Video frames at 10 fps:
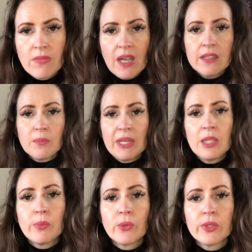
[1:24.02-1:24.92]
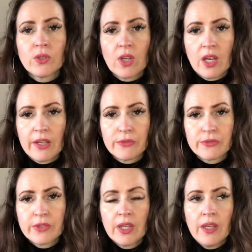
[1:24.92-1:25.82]
and the people in your
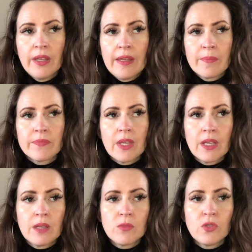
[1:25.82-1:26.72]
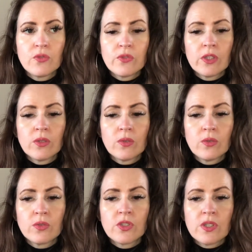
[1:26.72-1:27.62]
life. You
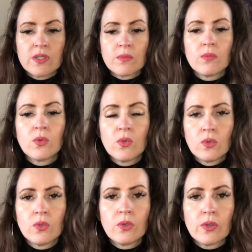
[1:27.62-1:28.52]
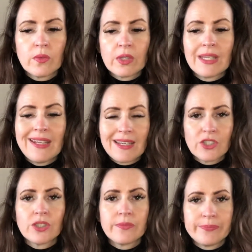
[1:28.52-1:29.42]
feel just more
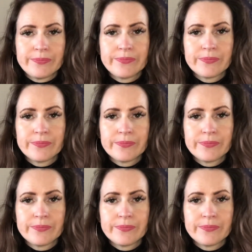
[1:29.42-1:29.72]
connection.